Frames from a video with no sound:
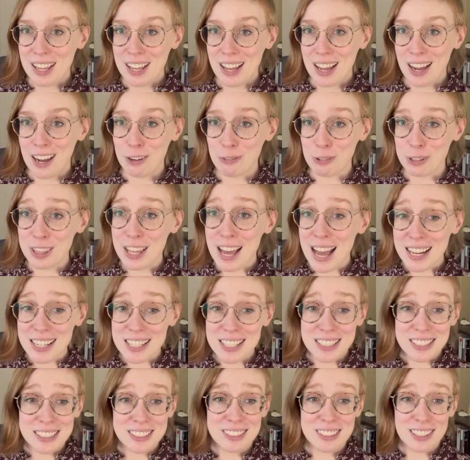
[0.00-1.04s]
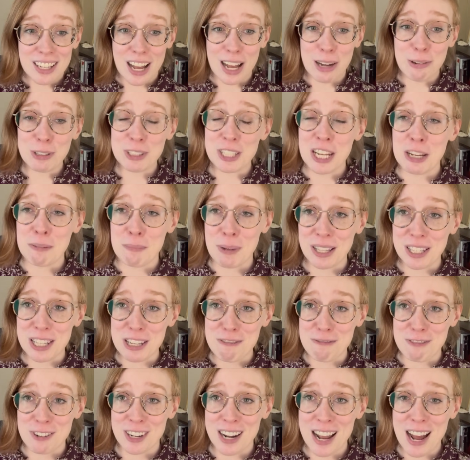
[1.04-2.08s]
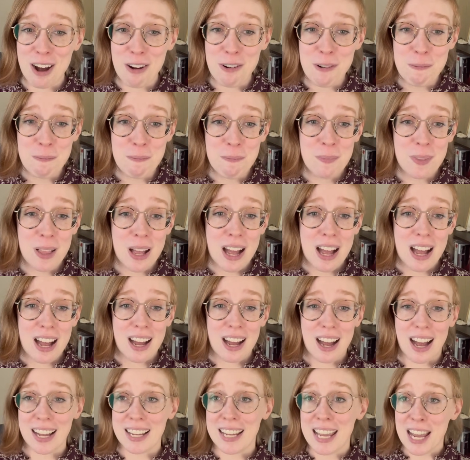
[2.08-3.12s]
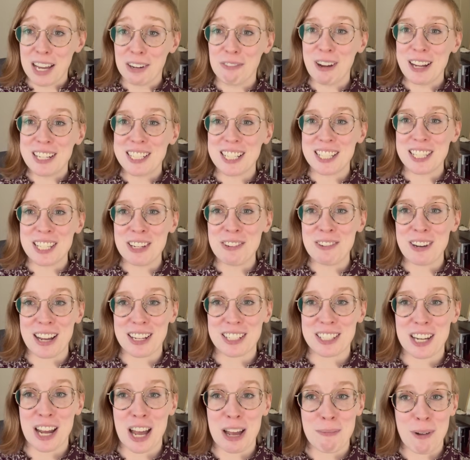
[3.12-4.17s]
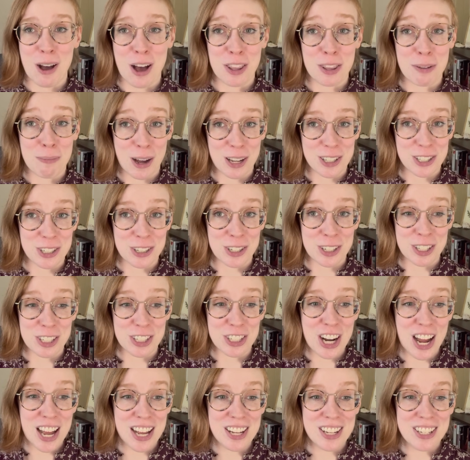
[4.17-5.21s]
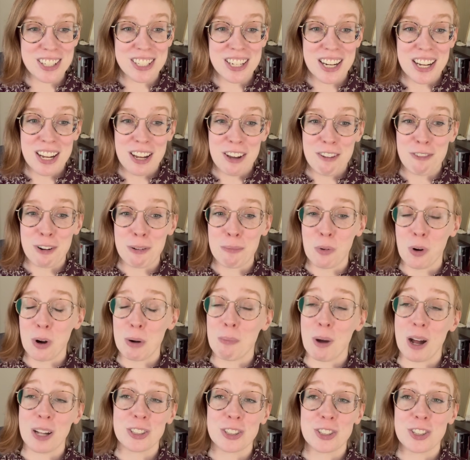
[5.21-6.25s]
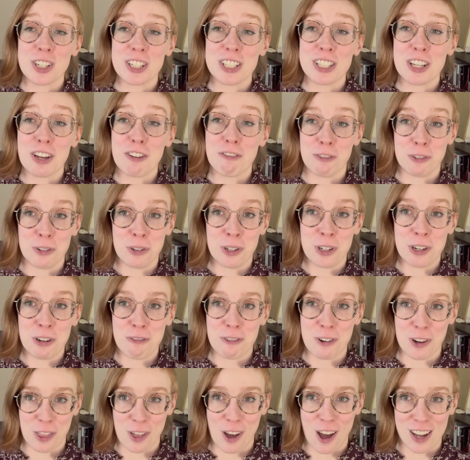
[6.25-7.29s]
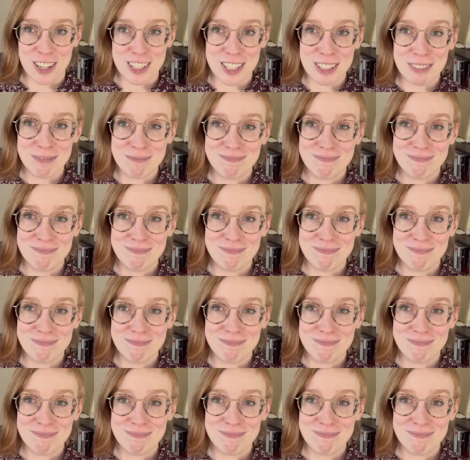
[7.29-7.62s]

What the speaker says: And with that, I will take my leave for now. I can't wait to see you next time on The Monster and the Child for more monstrous food for thought.